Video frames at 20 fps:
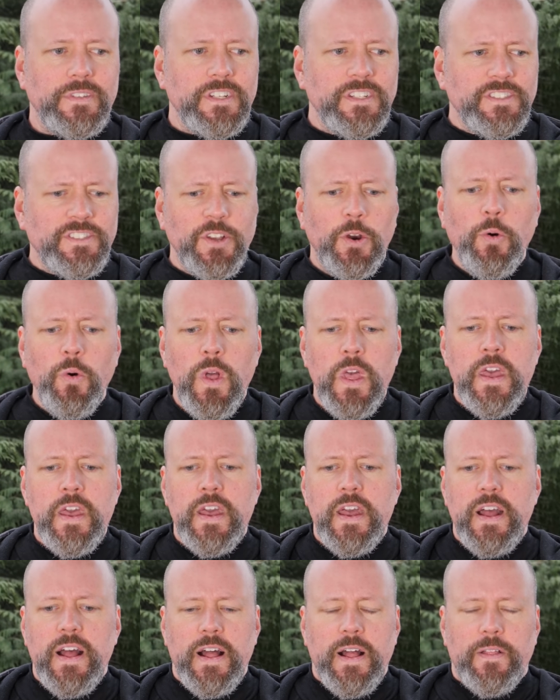So
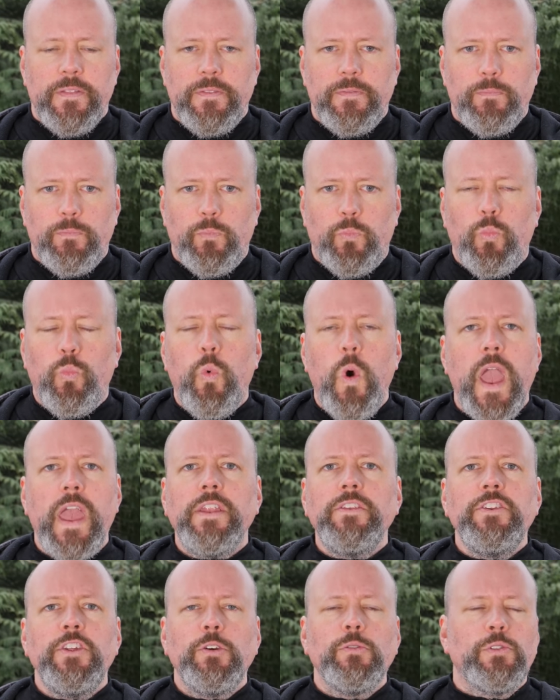
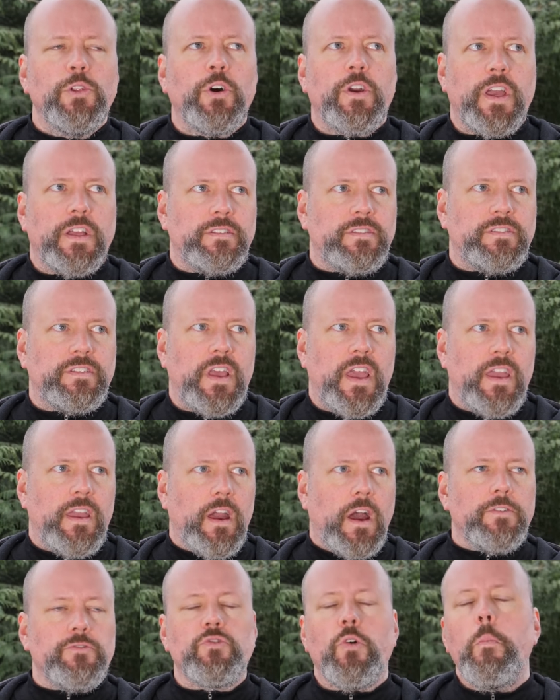when you look at, say,
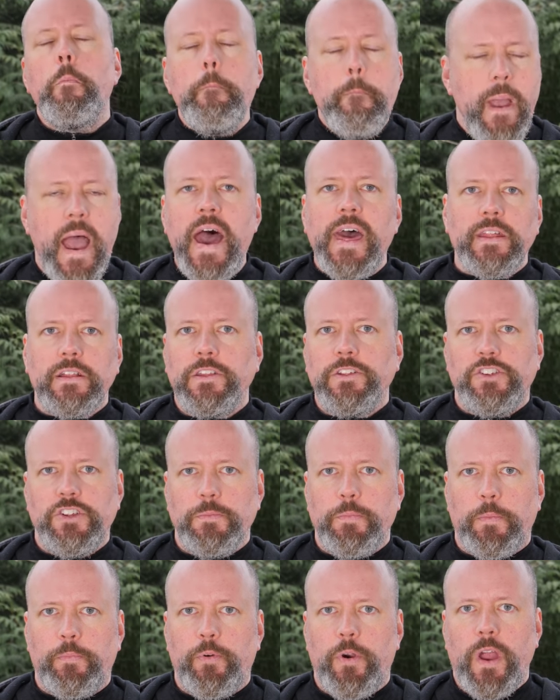a dramatically
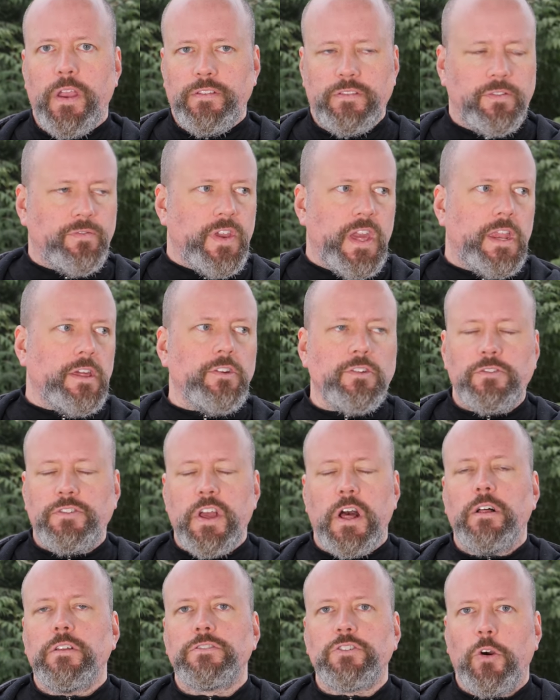cheaper price of getting your
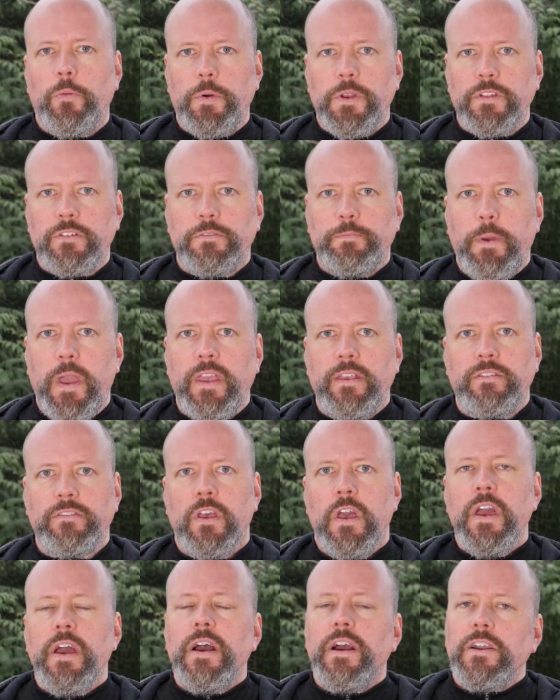telescope into space,
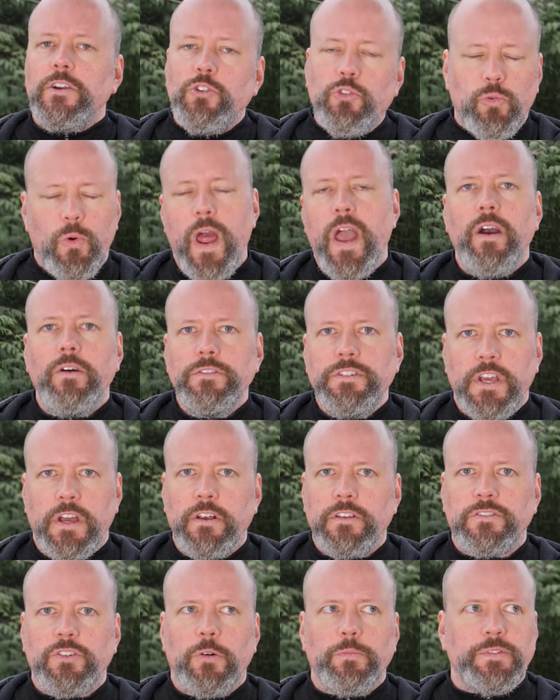ground
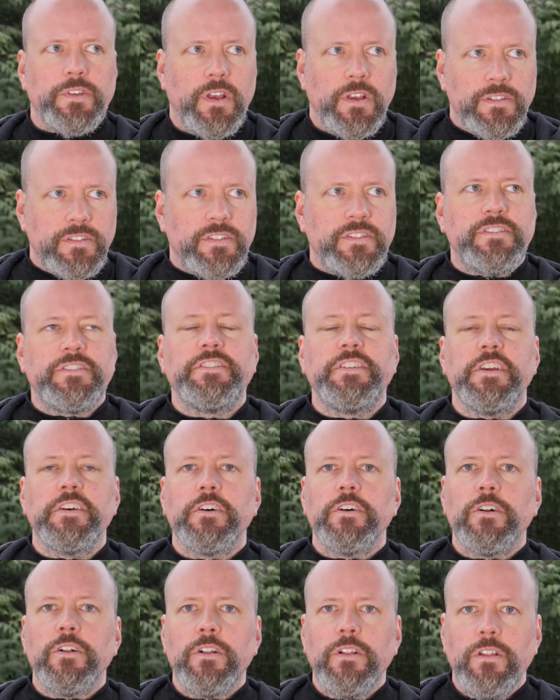telescopes
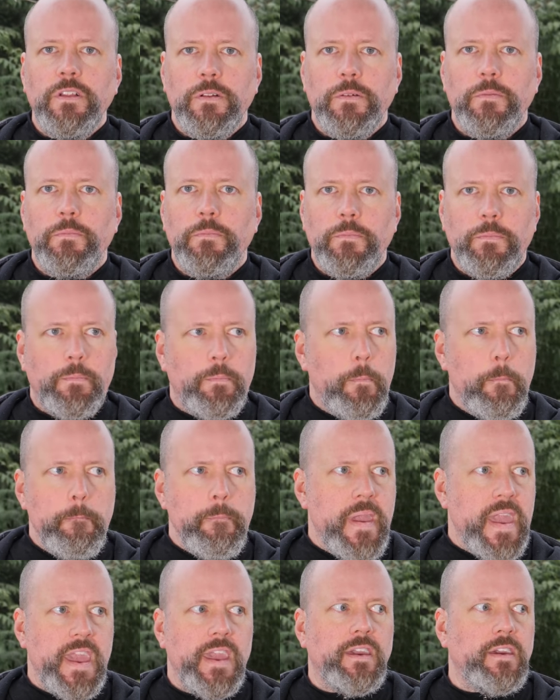still
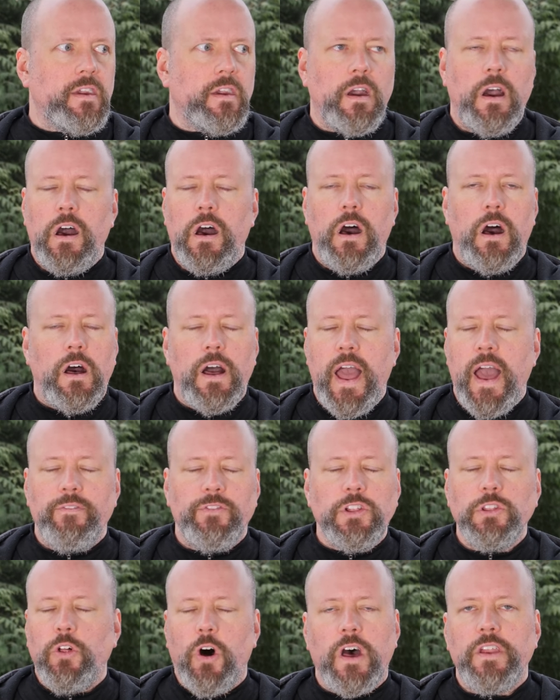make have
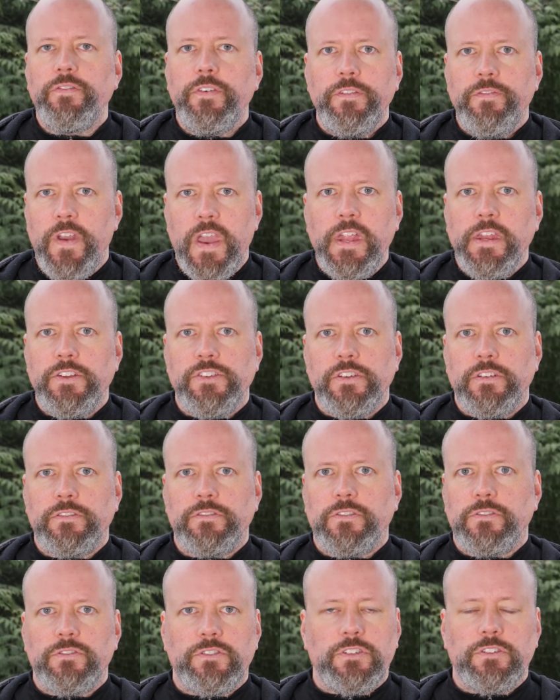a lot of advantages.
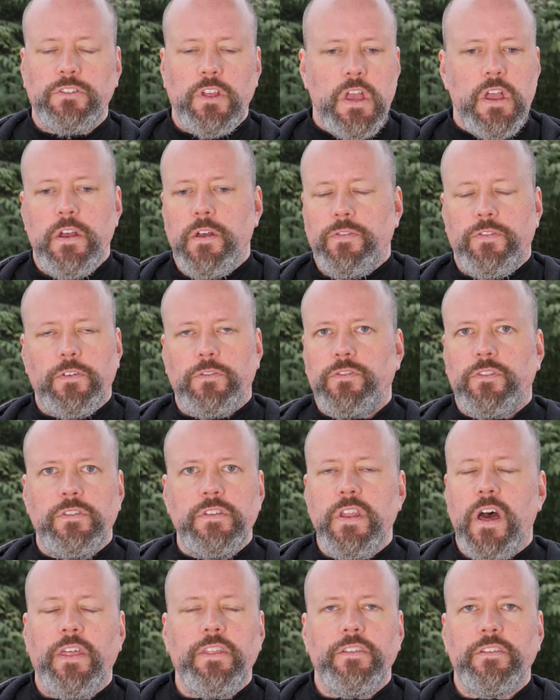There's just, there's
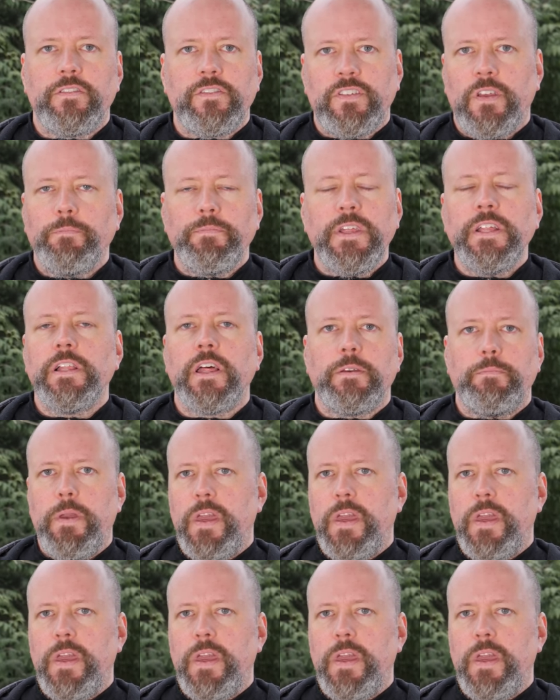not, there's something like